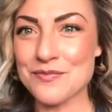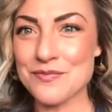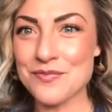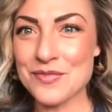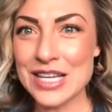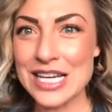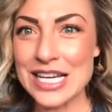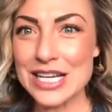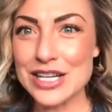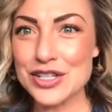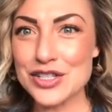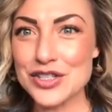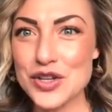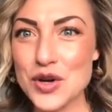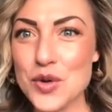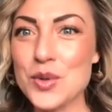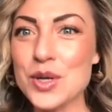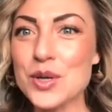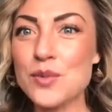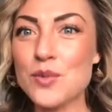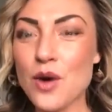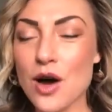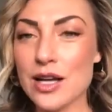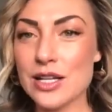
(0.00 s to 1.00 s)
So we
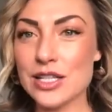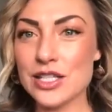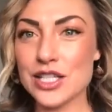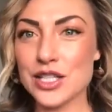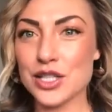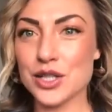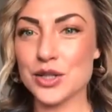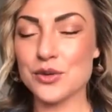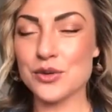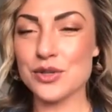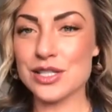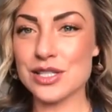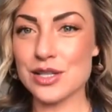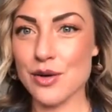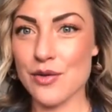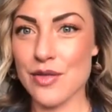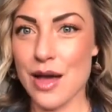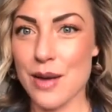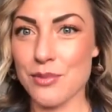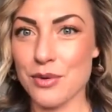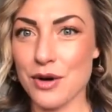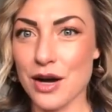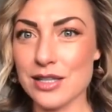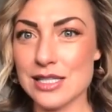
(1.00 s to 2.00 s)
want to slow that
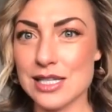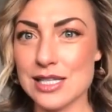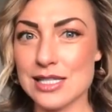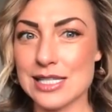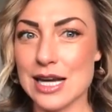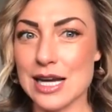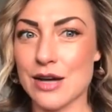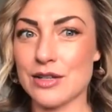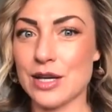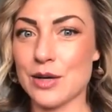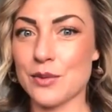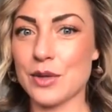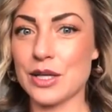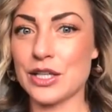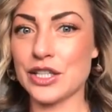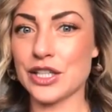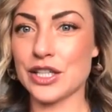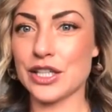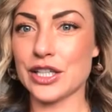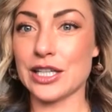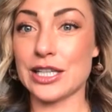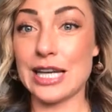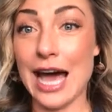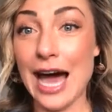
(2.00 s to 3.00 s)
process down. Now, when you're an
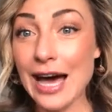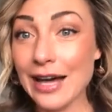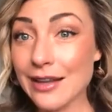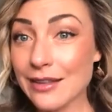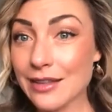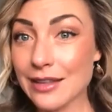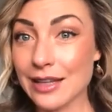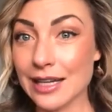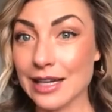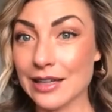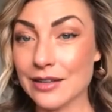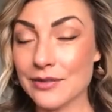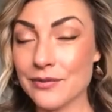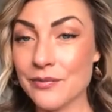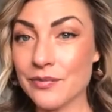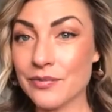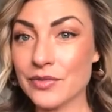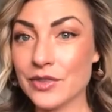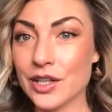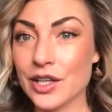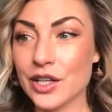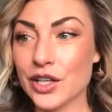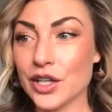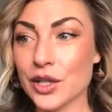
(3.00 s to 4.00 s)
athlete,
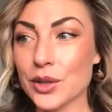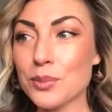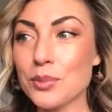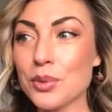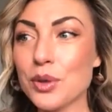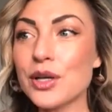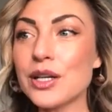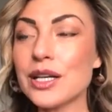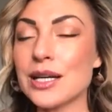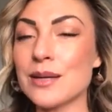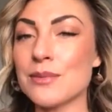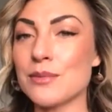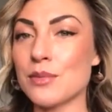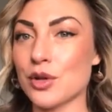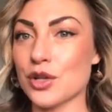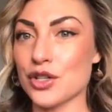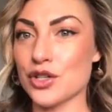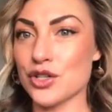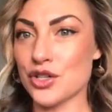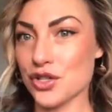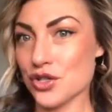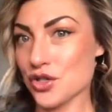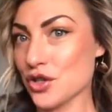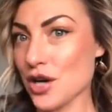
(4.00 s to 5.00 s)
you're putting more
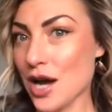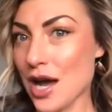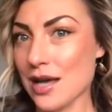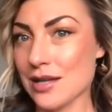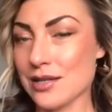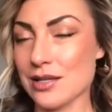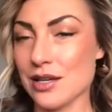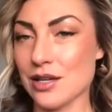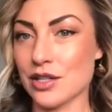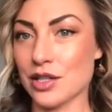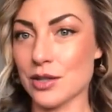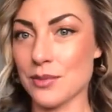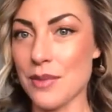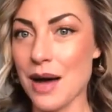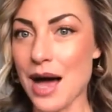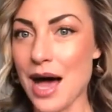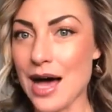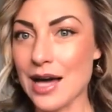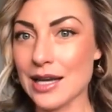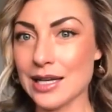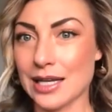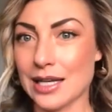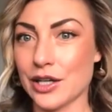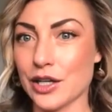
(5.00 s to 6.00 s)
stress on your body.
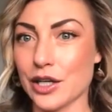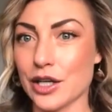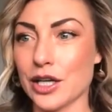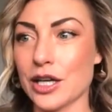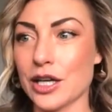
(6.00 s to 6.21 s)
You're